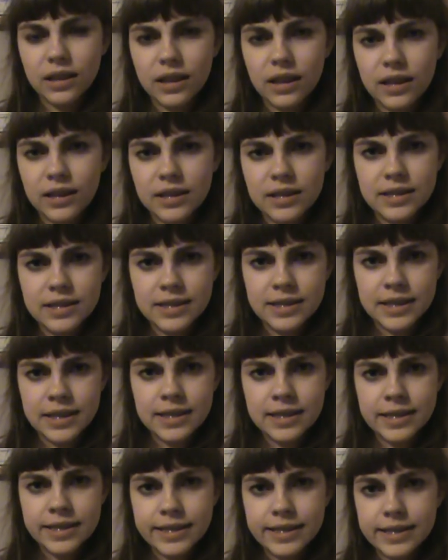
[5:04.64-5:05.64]

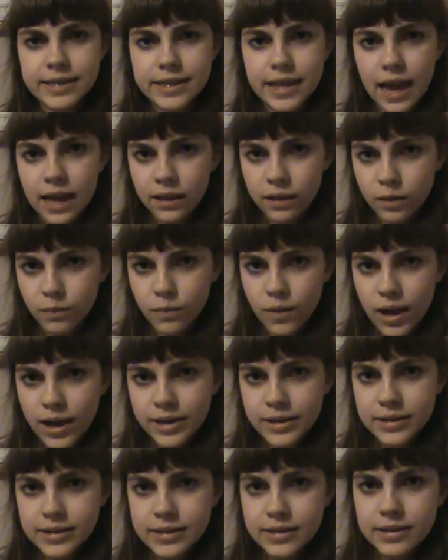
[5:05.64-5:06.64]
inconsistent talent
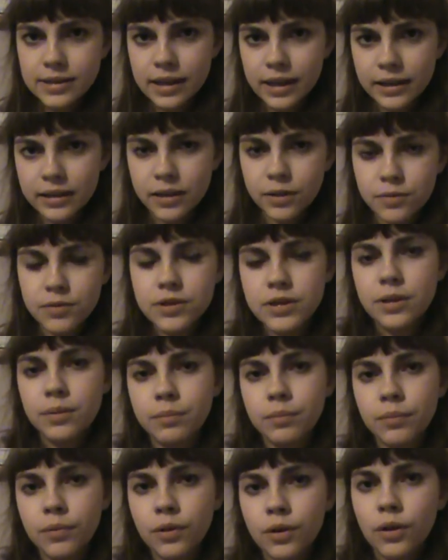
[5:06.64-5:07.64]
wise. Like, there were
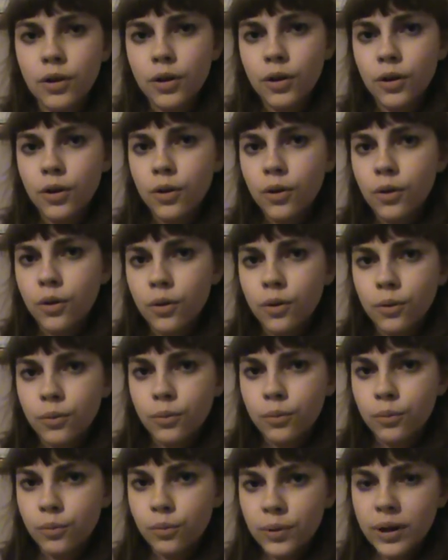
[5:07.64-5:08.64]
some
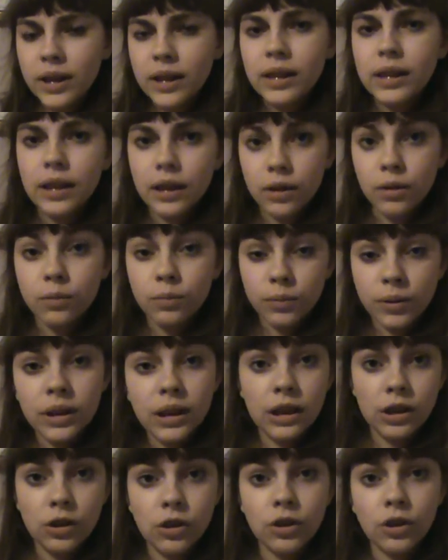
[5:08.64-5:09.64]
really,
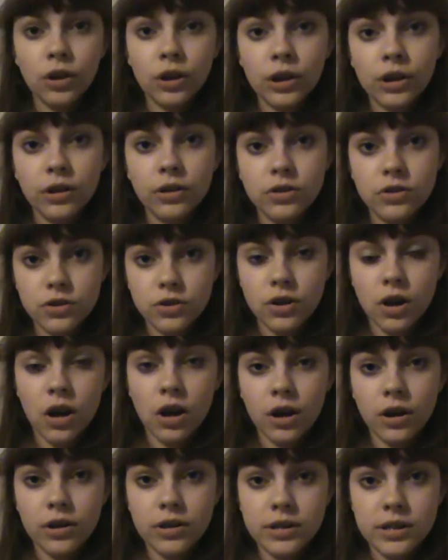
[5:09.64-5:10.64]
really good
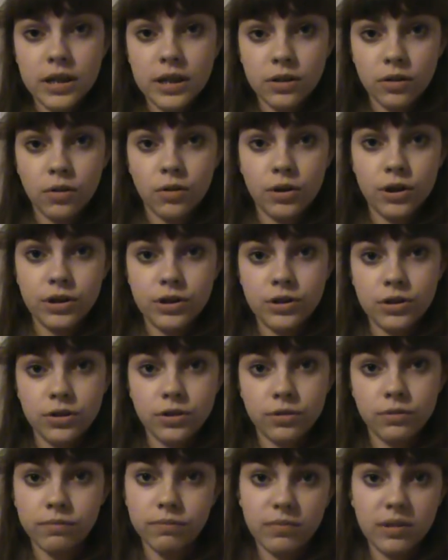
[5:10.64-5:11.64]
stars and chorus,
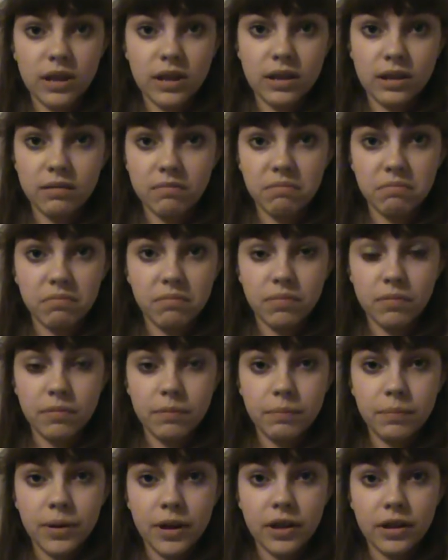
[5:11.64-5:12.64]

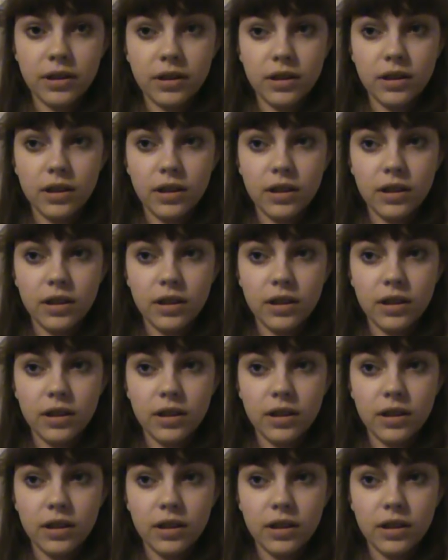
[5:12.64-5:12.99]
but